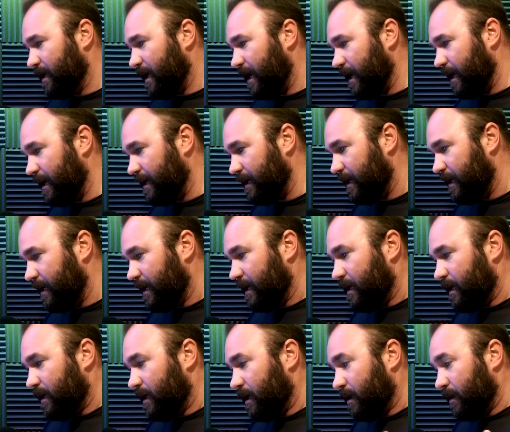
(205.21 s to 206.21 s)
And
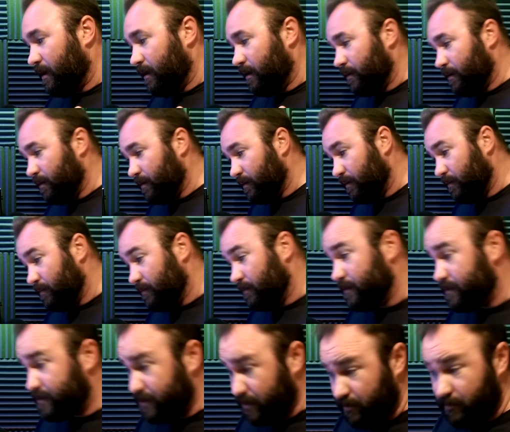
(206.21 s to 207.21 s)

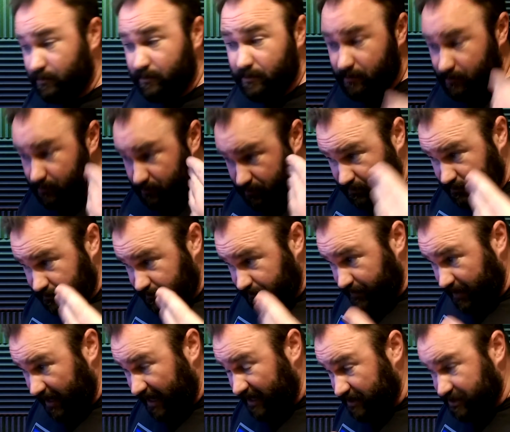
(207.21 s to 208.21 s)
so,
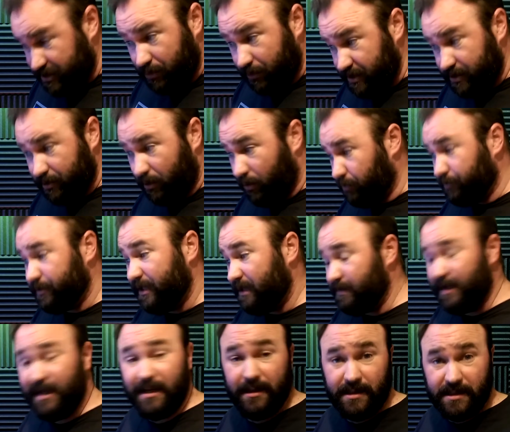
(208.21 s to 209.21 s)
and it's going to only
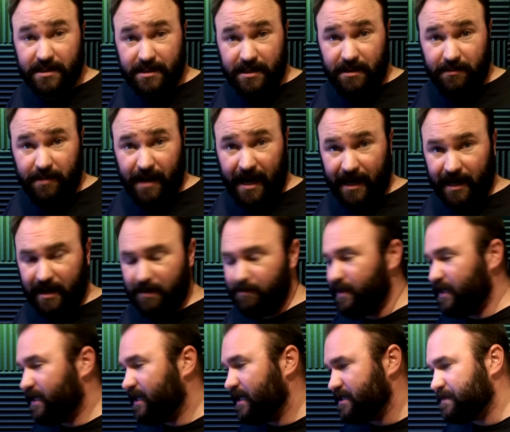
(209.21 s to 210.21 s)
be in the SYN packet,
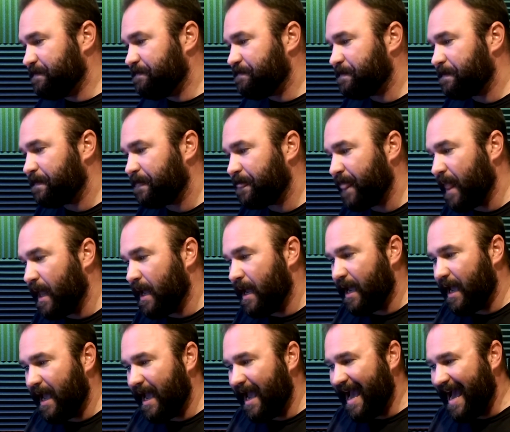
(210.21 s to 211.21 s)
because
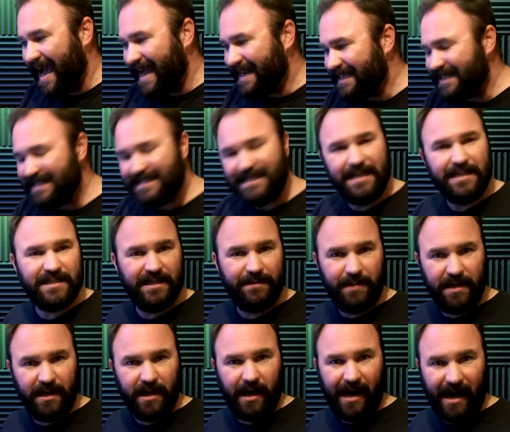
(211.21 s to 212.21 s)
adding
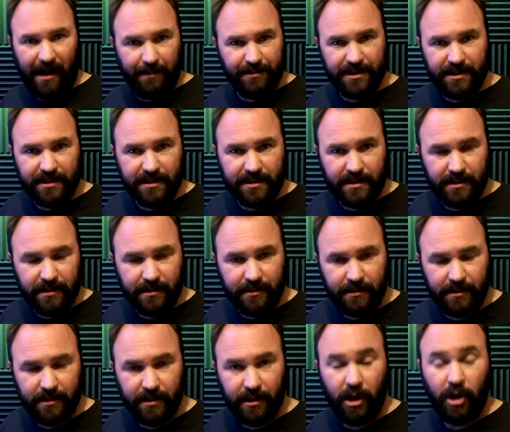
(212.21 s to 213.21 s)
TCP options
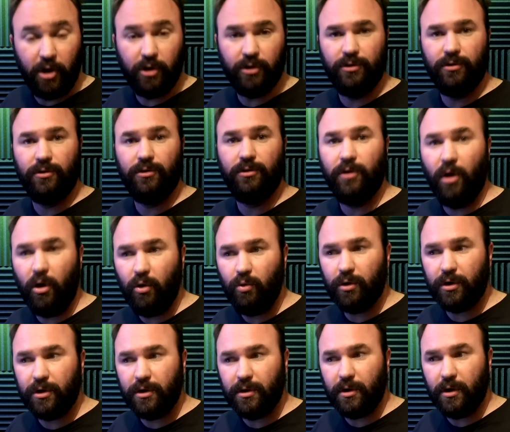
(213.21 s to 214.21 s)

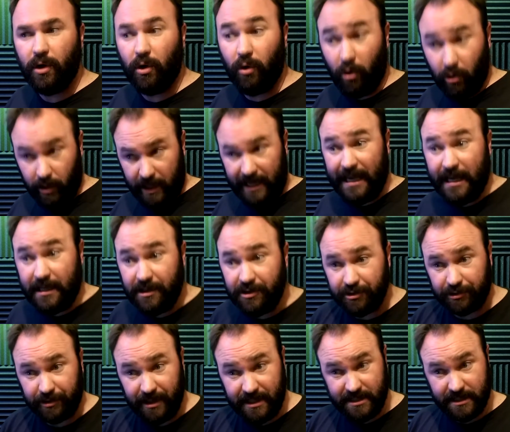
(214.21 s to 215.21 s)
lower or
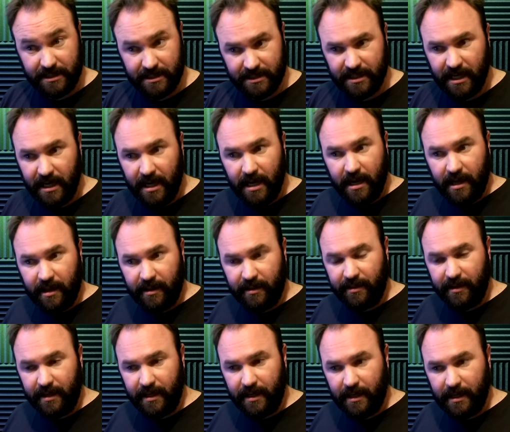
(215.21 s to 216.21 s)
increases
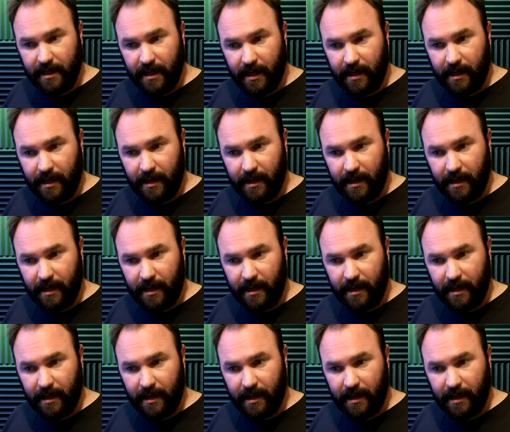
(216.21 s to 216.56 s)
the